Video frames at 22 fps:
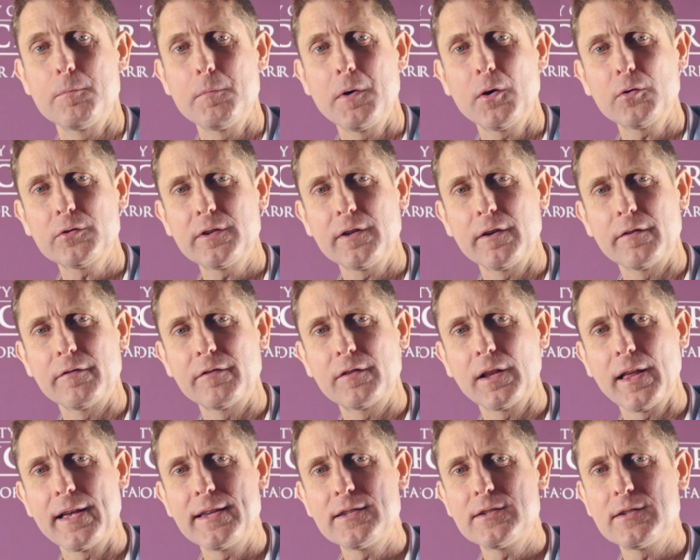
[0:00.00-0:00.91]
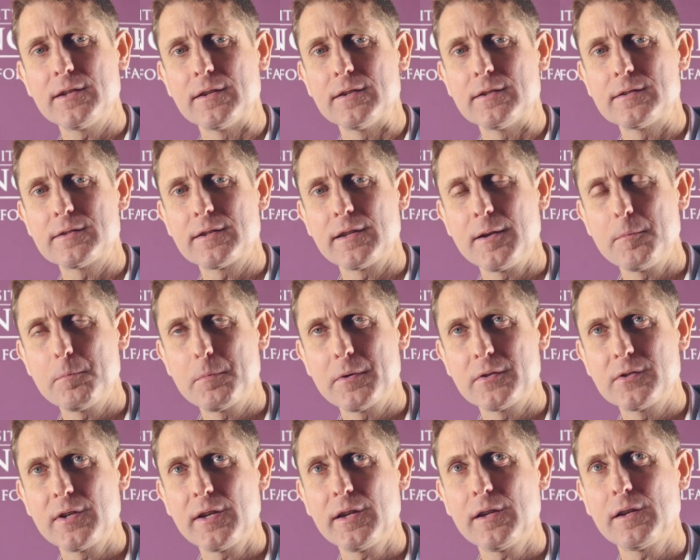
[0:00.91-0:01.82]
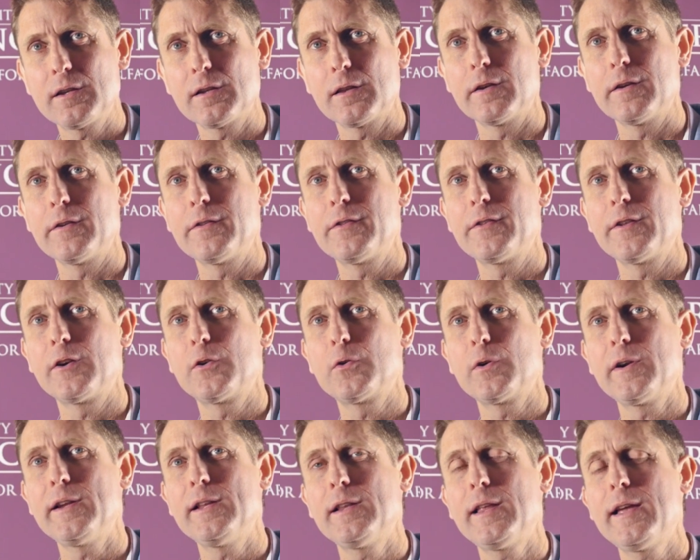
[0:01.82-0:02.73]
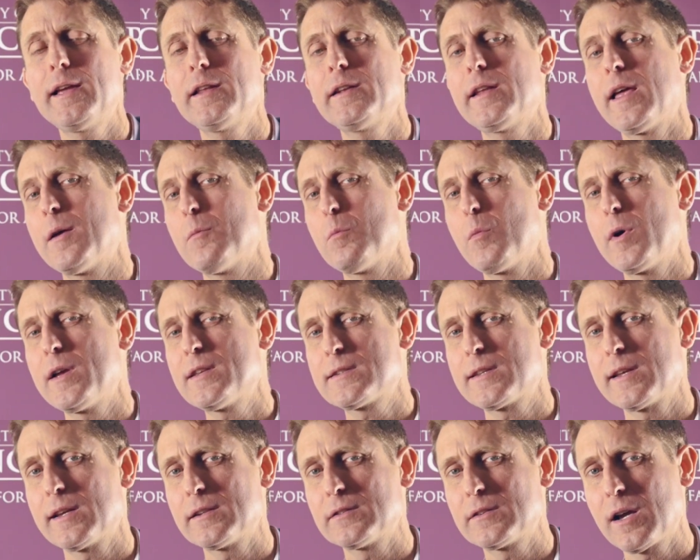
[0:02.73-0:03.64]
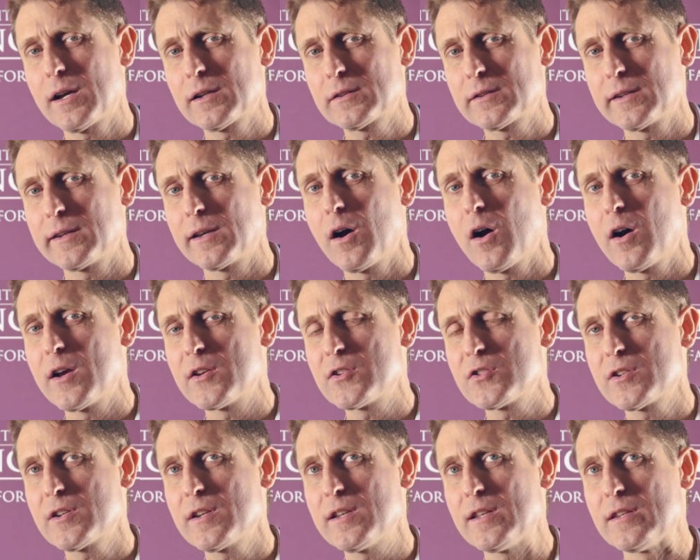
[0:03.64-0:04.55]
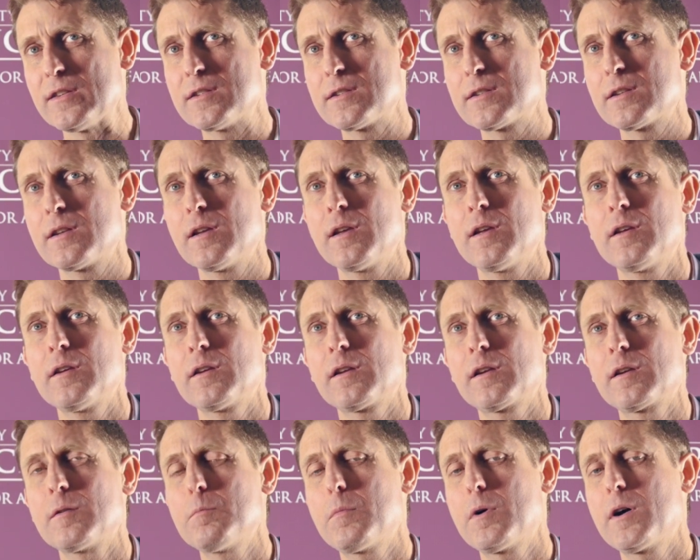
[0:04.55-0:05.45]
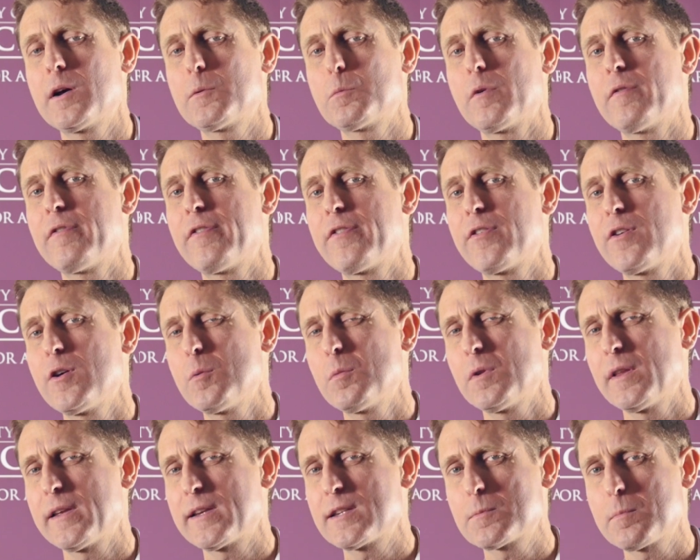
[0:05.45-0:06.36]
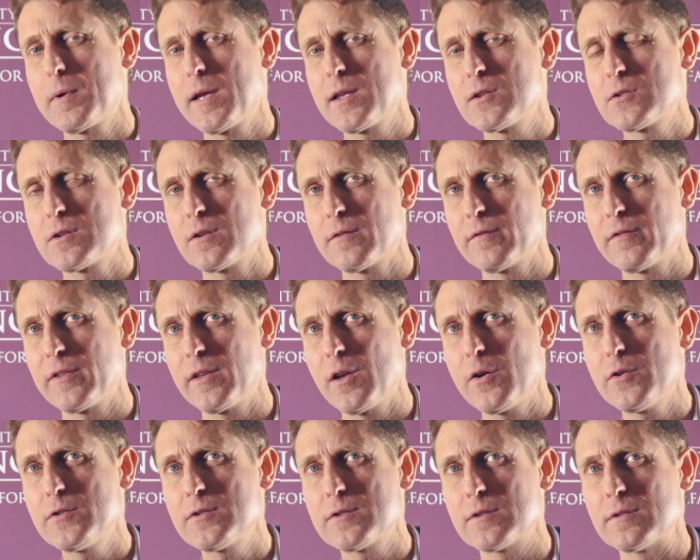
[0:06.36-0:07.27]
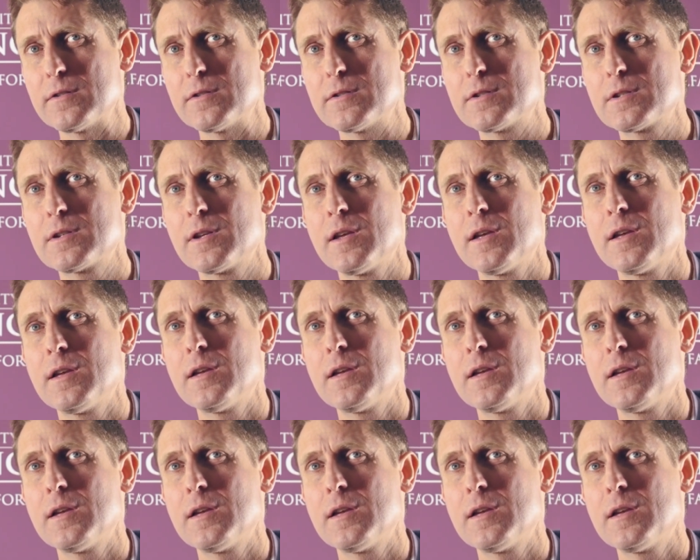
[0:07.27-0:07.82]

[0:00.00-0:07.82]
The melting of glaciers, and in particular the Greenland and West Antarctic ice sheets, combined with thermal expansion of the oceans,